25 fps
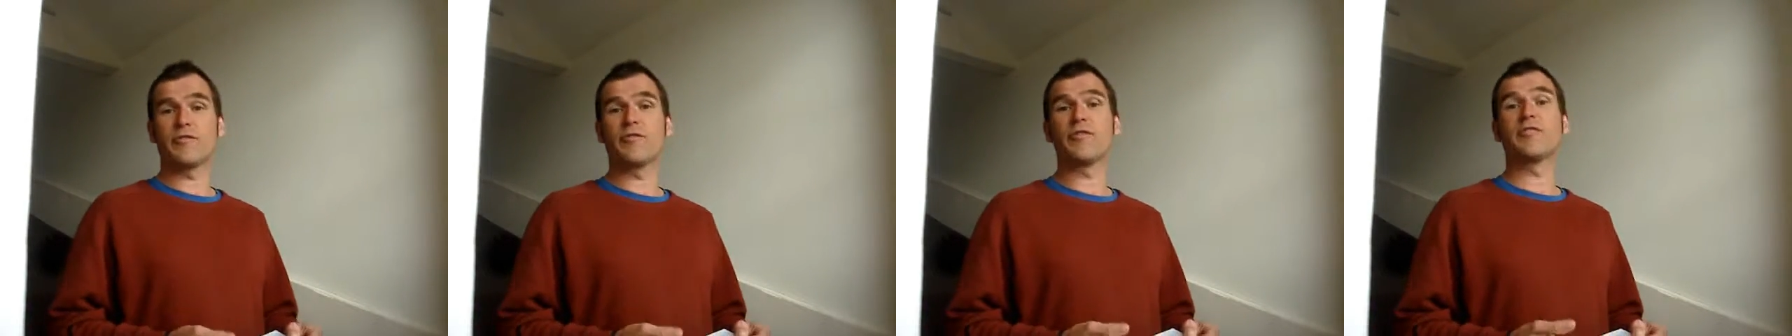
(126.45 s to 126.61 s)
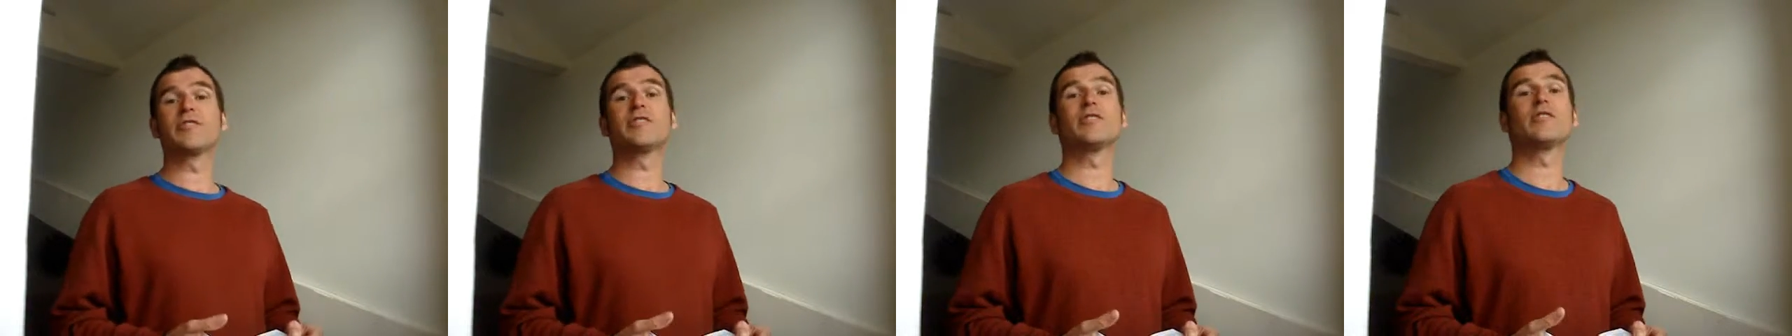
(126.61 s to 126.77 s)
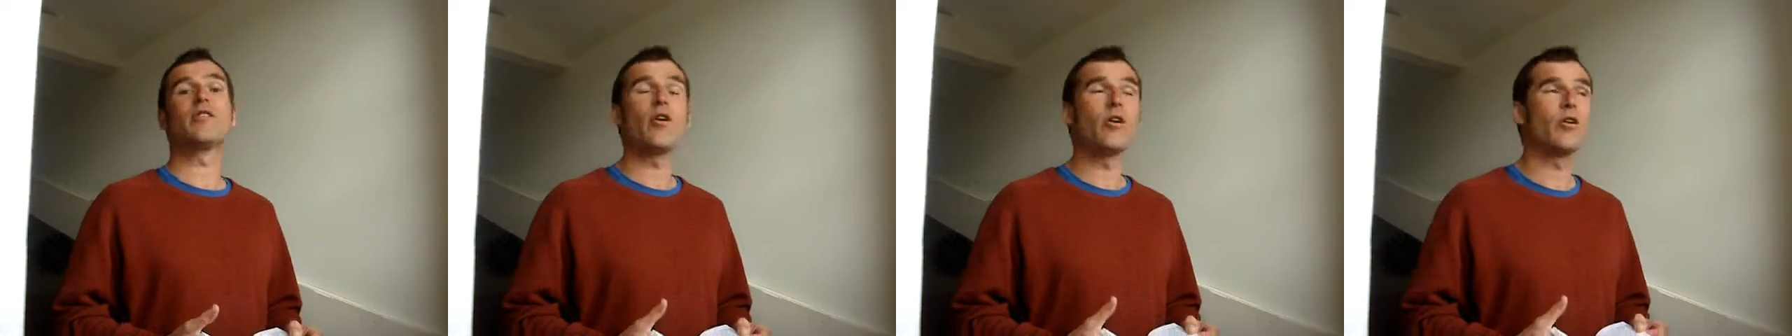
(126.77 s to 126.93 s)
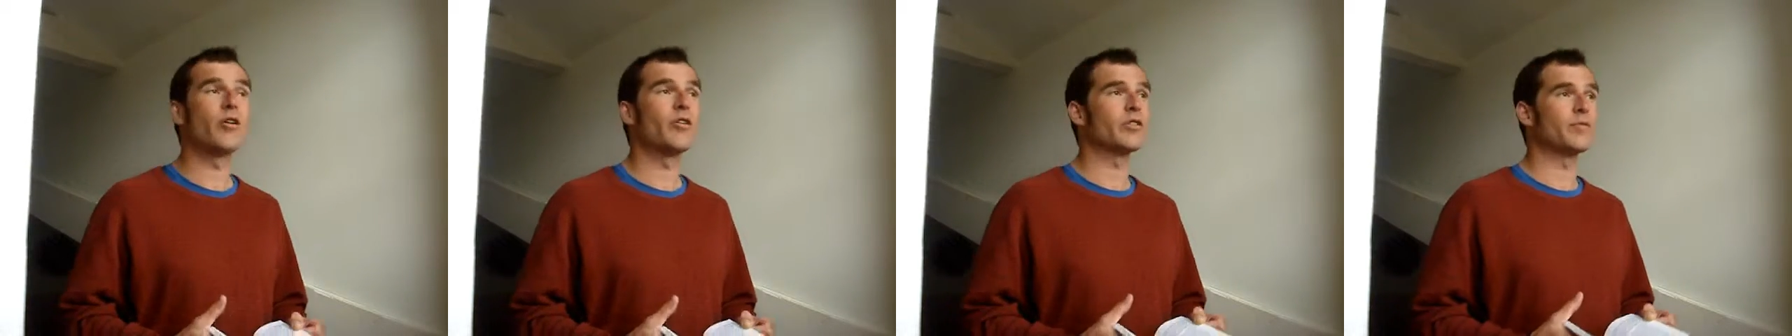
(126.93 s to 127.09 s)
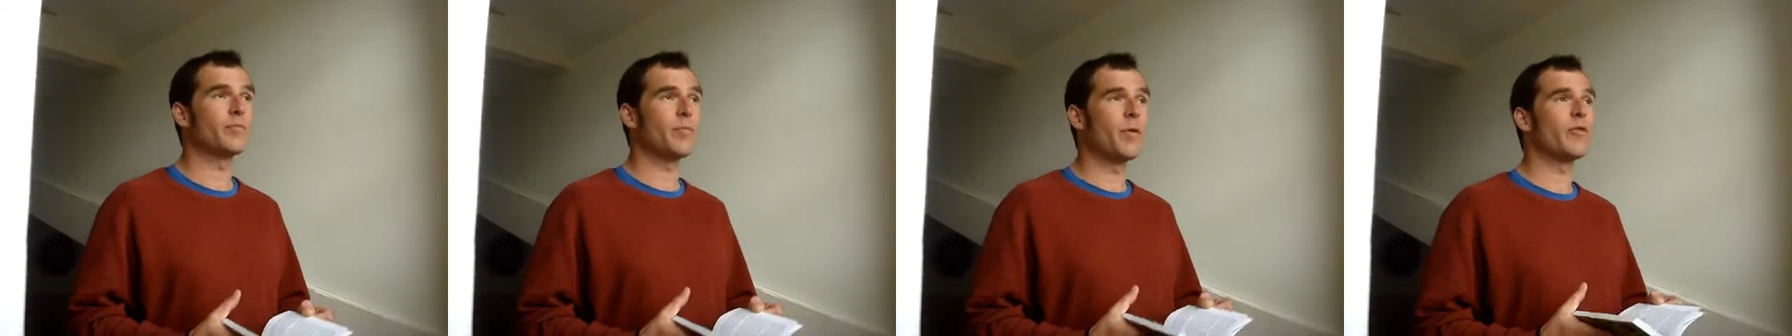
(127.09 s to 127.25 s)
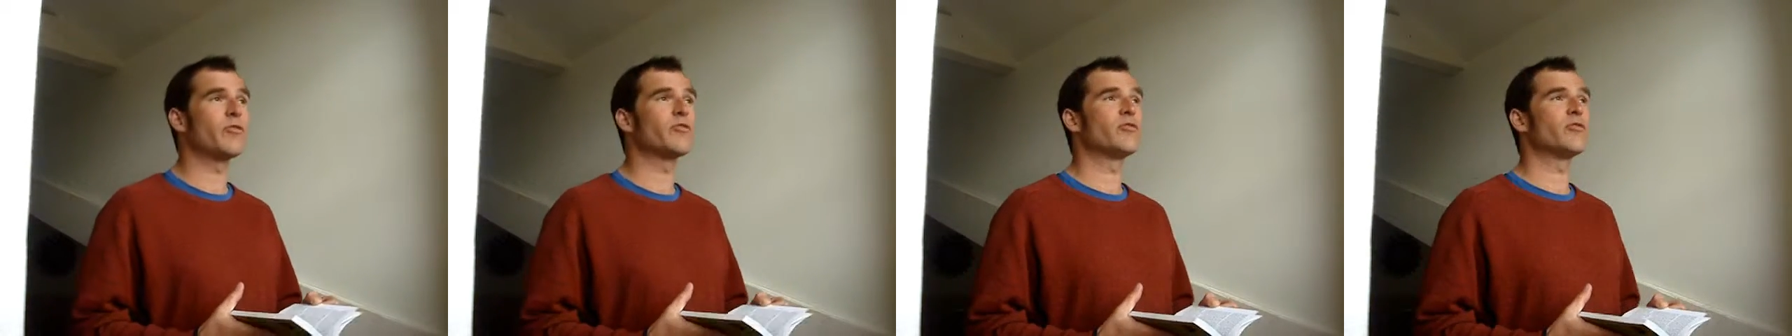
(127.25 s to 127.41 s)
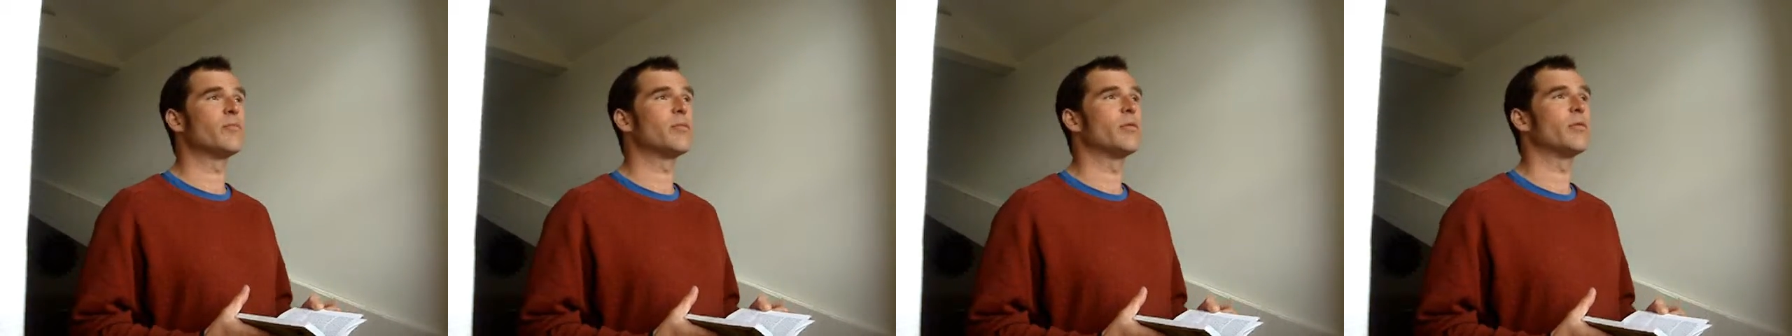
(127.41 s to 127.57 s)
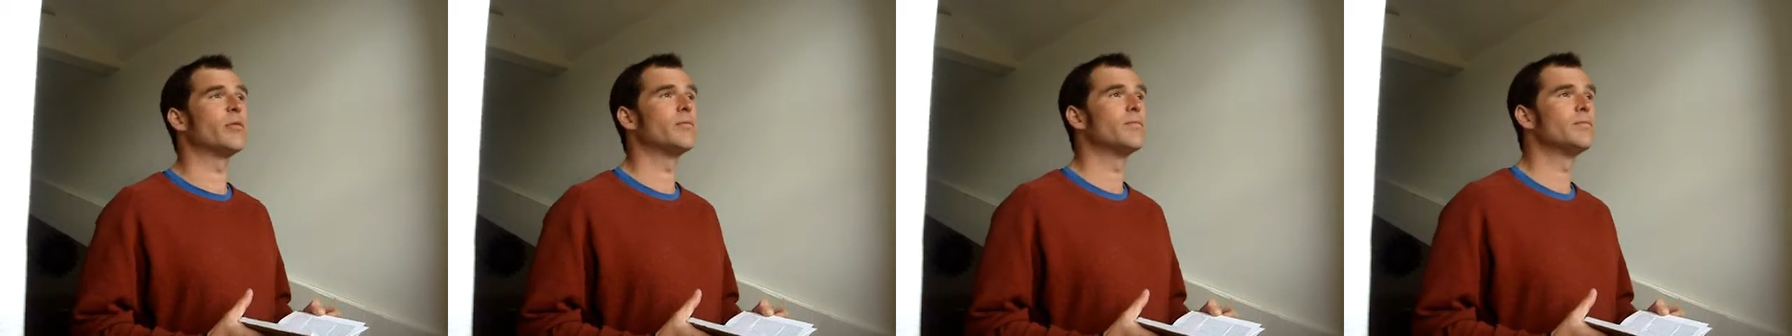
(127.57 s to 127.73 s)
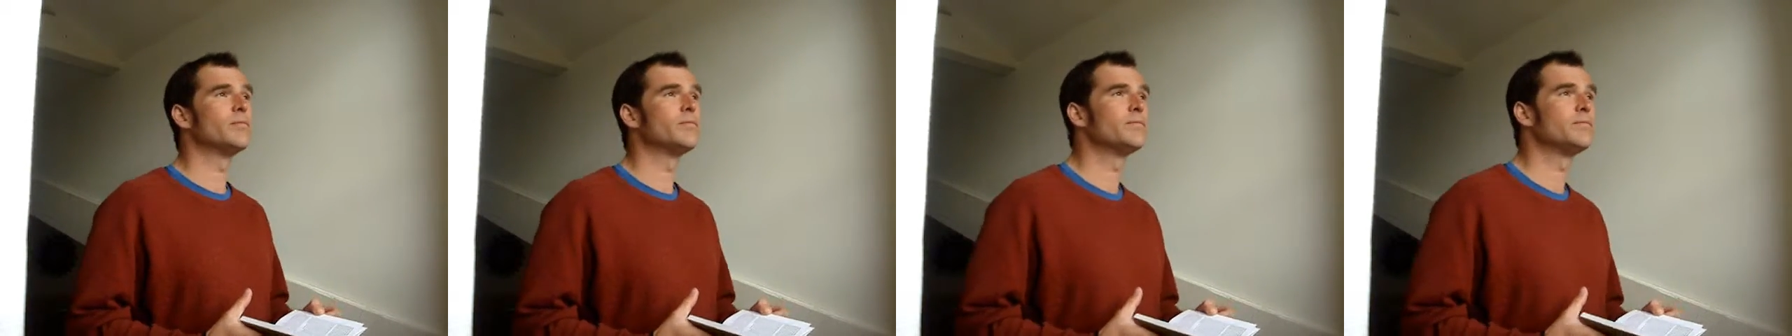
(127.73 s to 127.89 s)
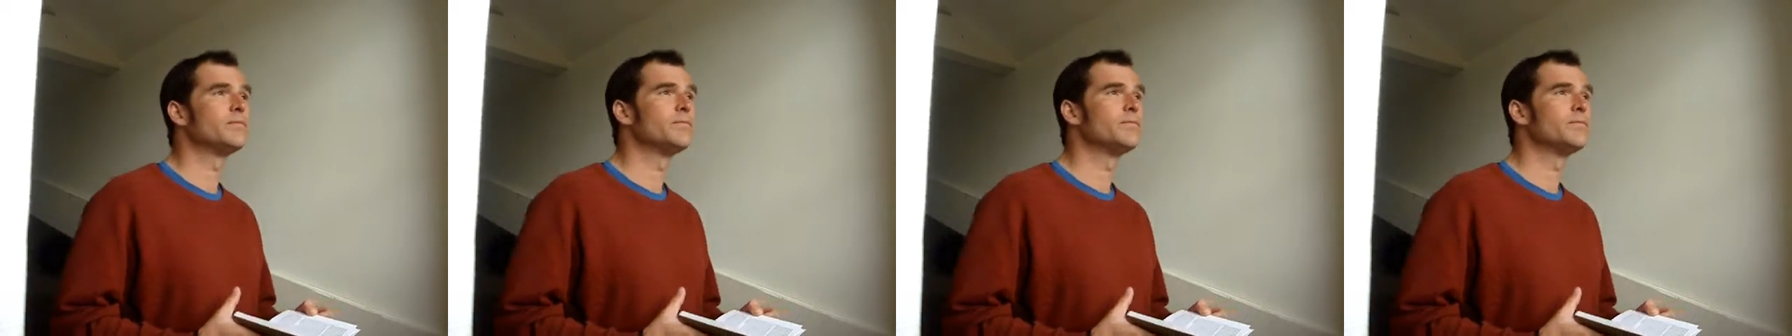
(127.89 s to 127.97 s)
for as long as possible.